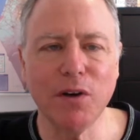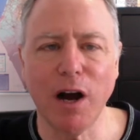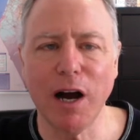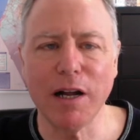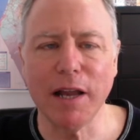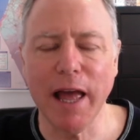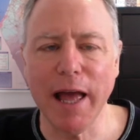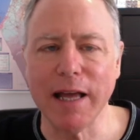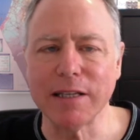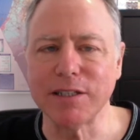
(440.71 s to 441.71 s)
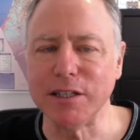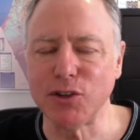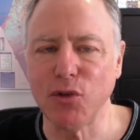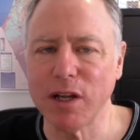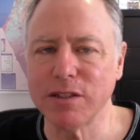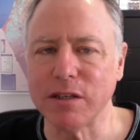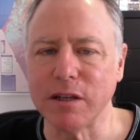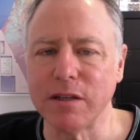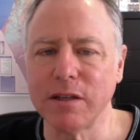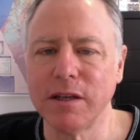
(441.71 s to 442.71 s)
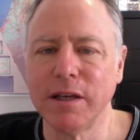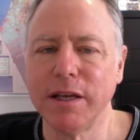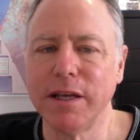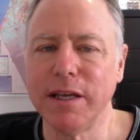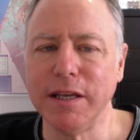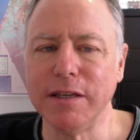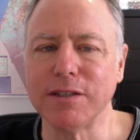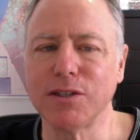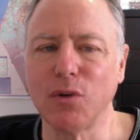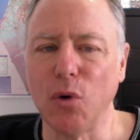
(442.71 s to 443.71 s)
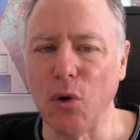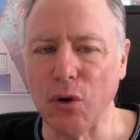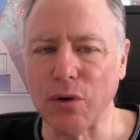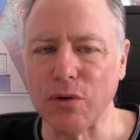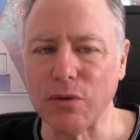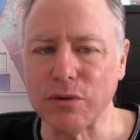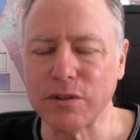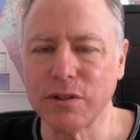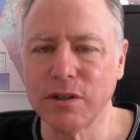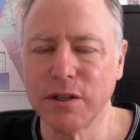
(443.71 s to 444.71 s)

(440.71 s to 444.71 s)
God has entrusted his oracles,